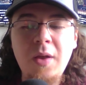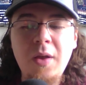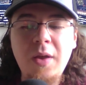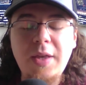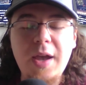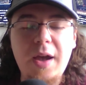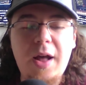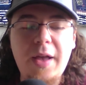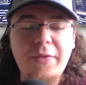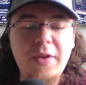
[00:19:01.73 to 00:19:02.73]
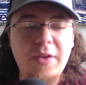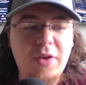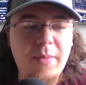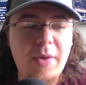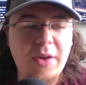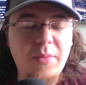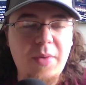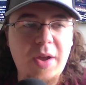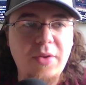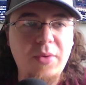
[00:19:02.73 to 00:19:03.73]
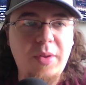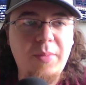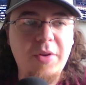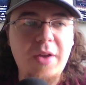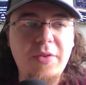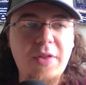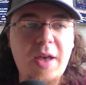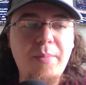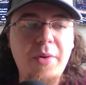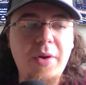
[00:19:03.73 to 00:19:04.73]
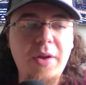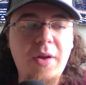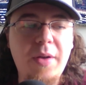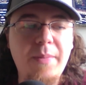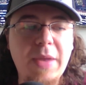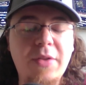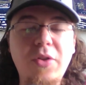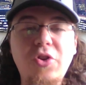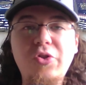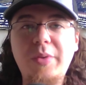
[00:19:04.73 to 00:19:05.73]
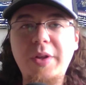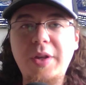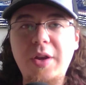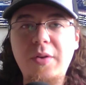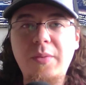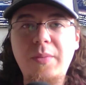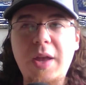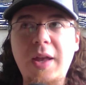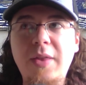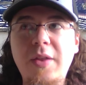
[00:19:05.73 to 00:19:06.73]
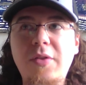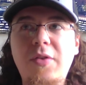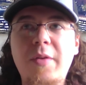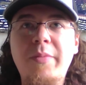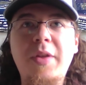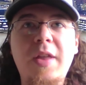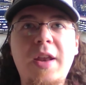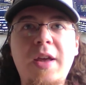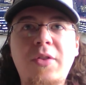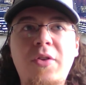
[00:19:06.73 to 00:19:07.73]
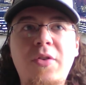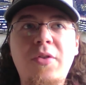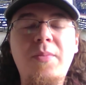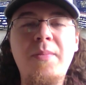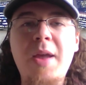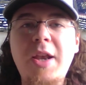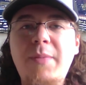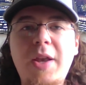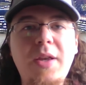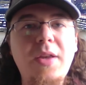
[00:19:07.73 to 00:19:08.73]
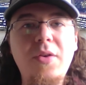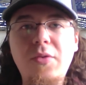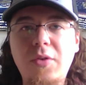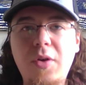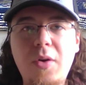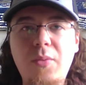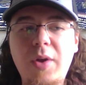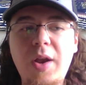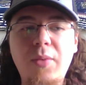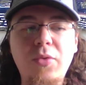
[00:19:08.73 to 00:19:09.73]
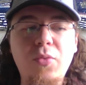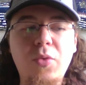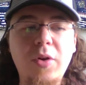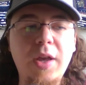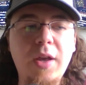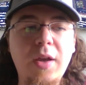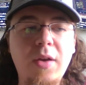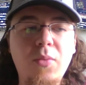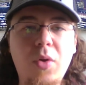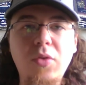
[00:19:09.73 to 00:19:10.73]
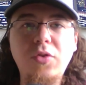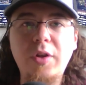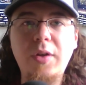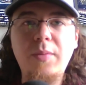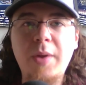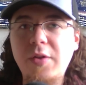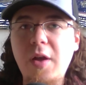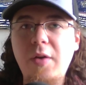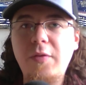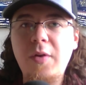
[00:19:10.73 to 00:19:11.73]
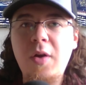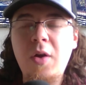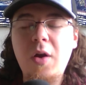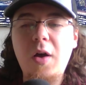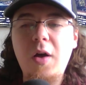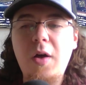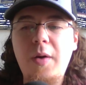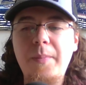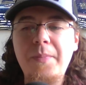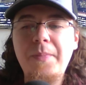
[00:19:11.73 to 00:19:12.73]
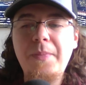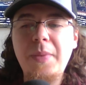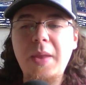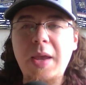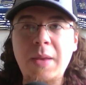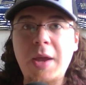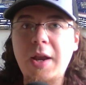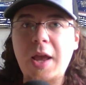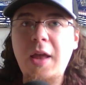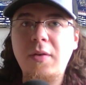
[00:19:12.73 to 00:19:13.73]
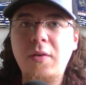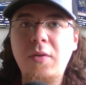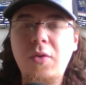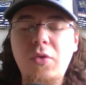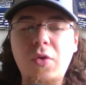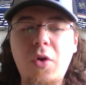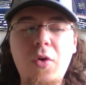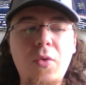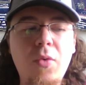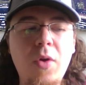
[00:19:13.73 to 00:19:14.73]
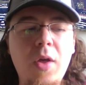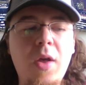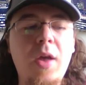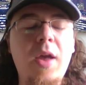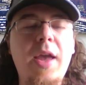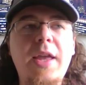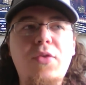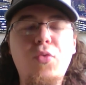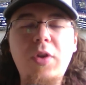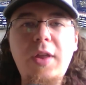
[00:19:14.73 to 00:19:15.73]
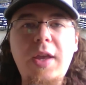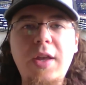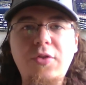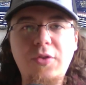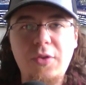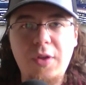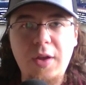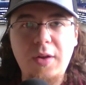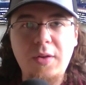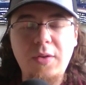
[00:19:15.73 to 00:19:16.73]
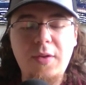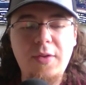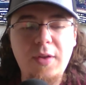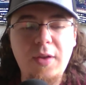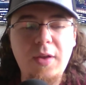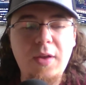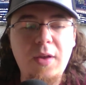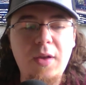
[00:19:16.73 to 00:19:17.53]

Yeah, I'll have to ask him how you really pronounce that, but it's the Jubilee year, and this is something that I learned many years ago when I was working Wall Street myself, in Manhattan. So it's really interesting to see